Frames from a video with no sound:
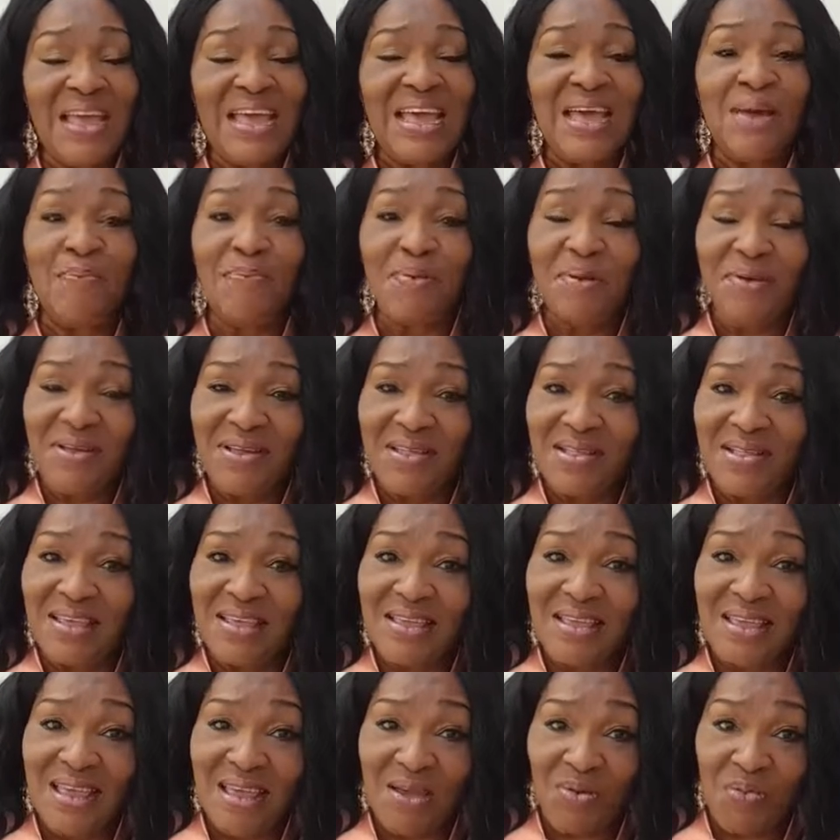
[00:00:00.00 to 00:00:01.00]

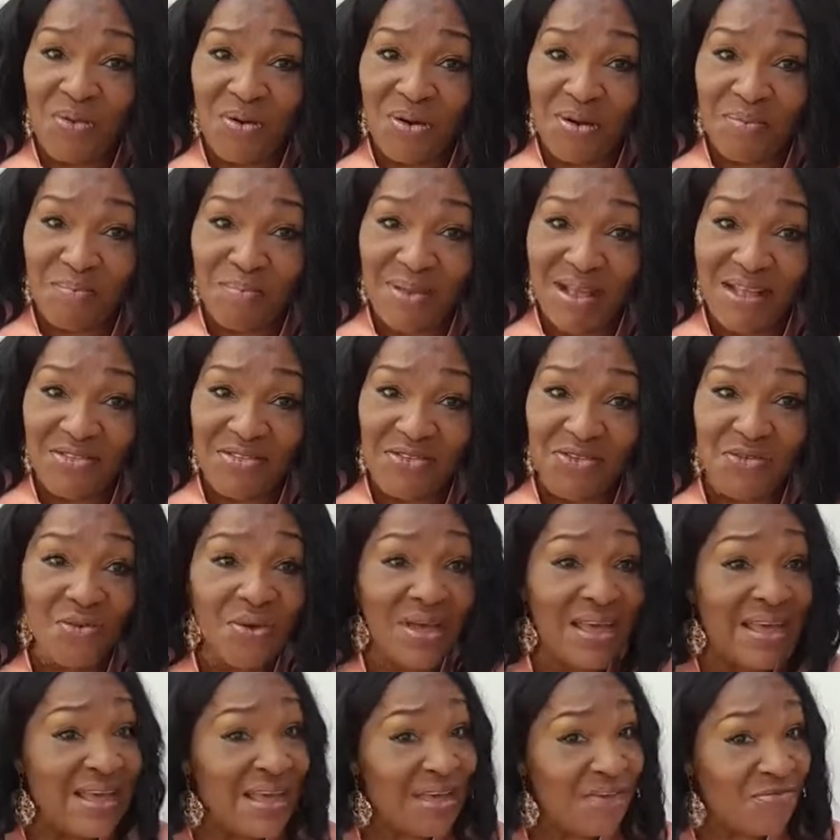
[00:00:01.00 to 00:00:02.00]
Apparently,
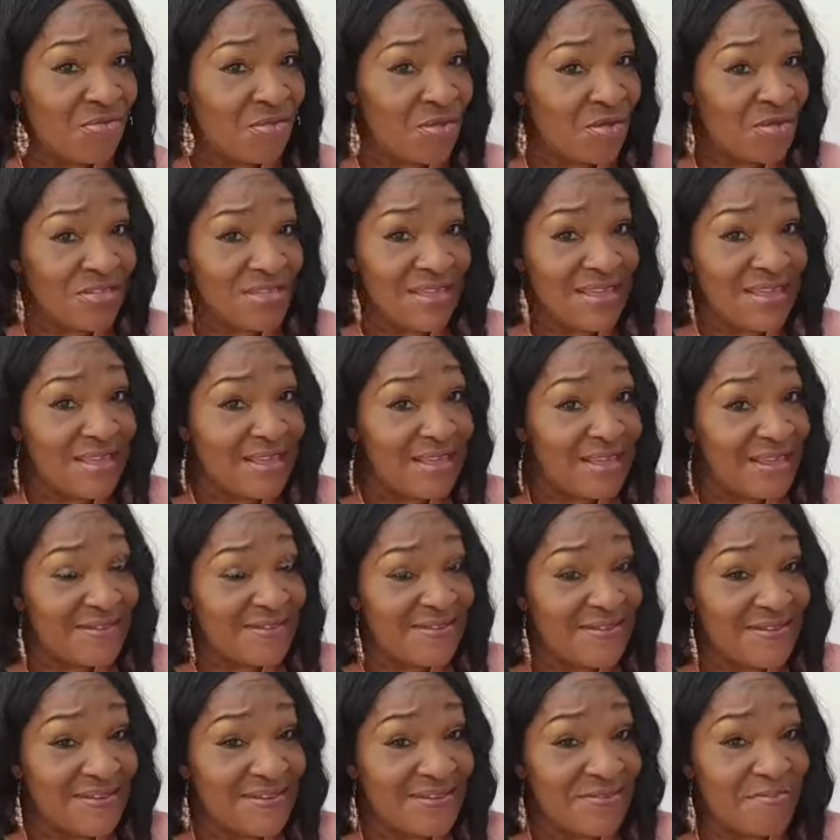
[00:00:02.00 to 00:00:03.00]
Eweremadu, I have nothing
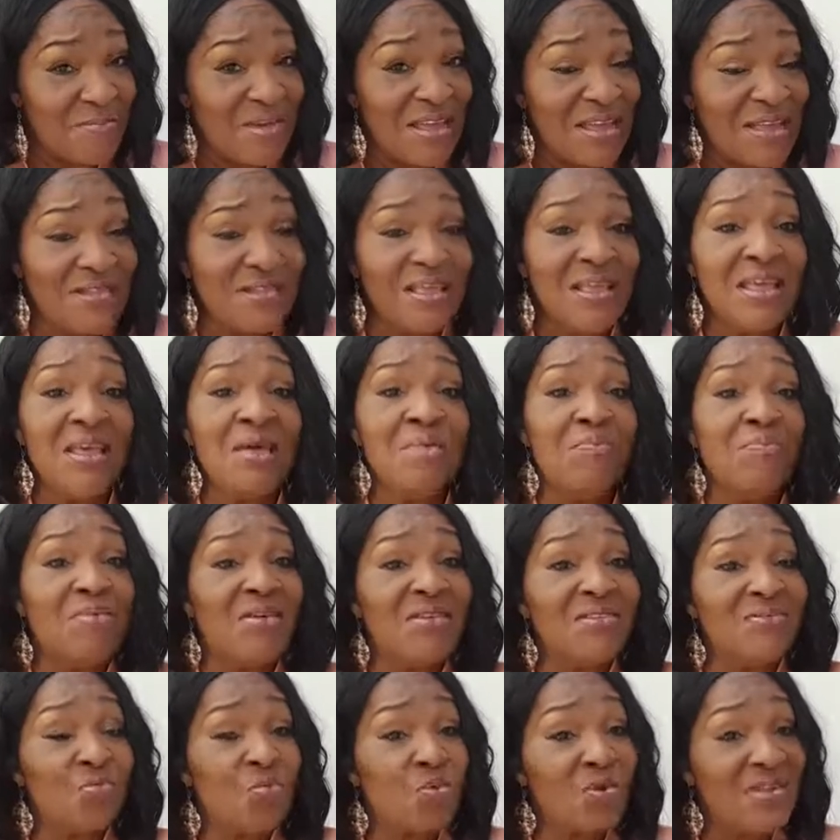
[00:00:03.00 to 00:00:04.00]
against this man,
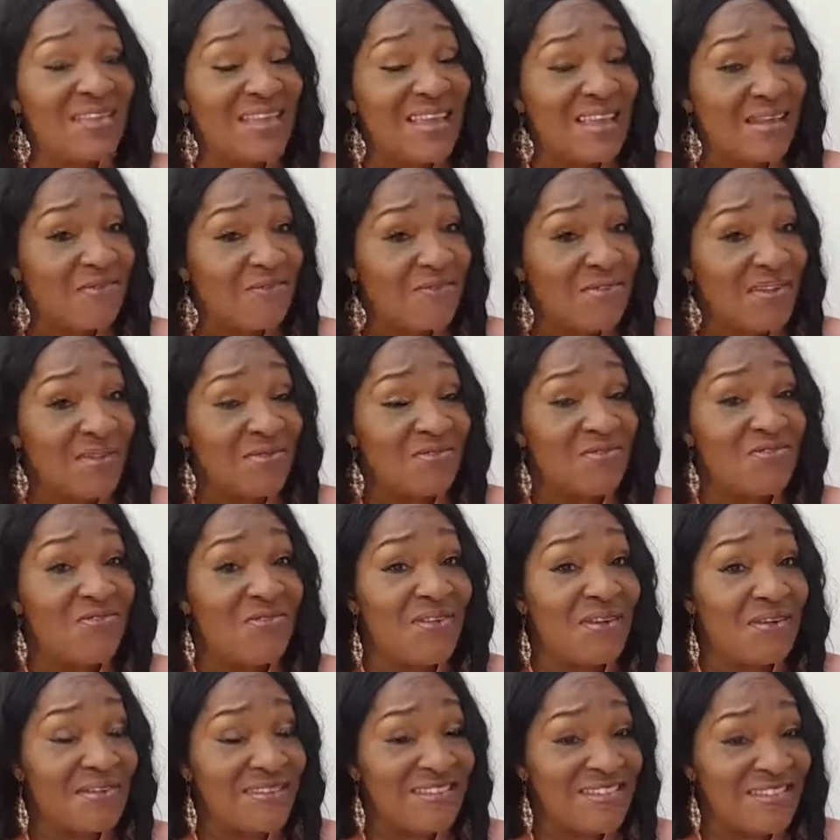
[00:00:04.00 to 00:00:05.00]
but what I found
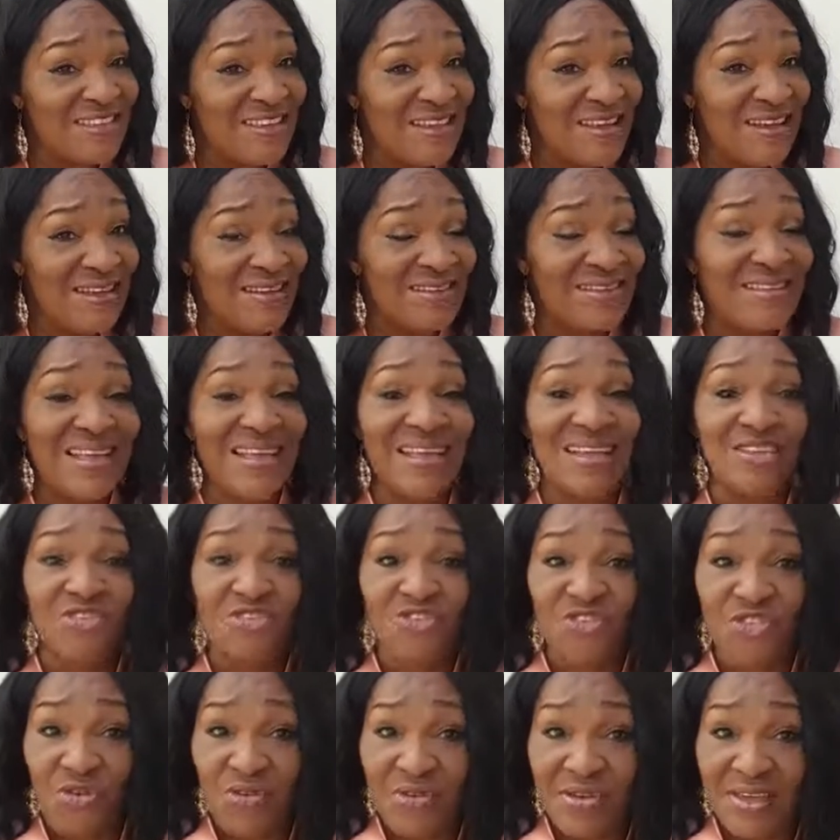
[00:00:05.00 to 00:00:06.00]
very sad and
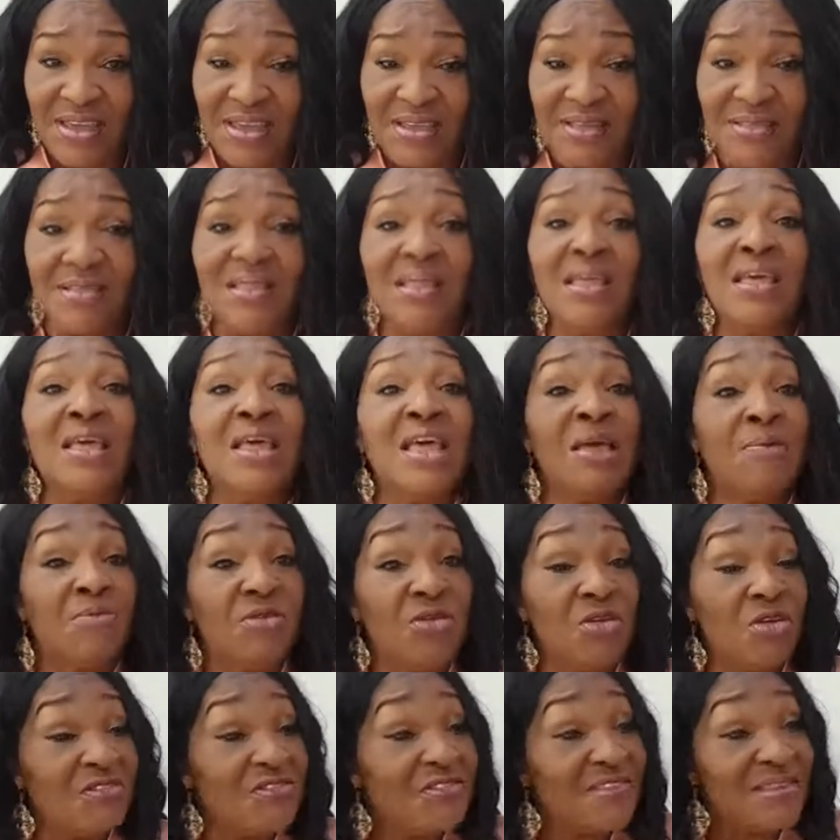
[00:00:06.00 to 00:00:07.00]
shocking,
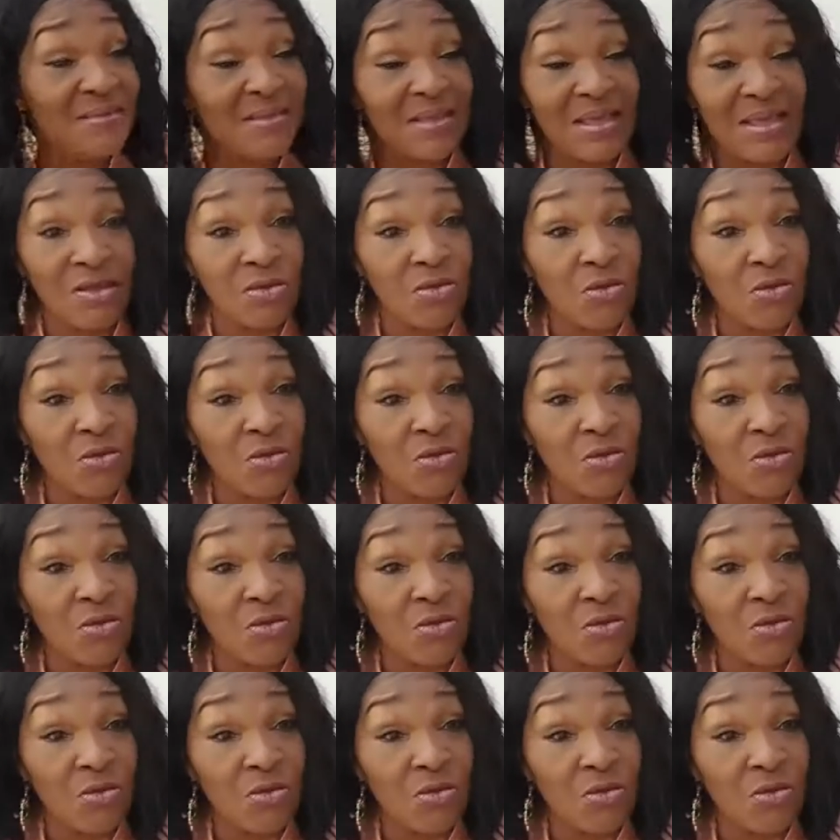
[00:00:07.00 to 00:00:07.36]
because,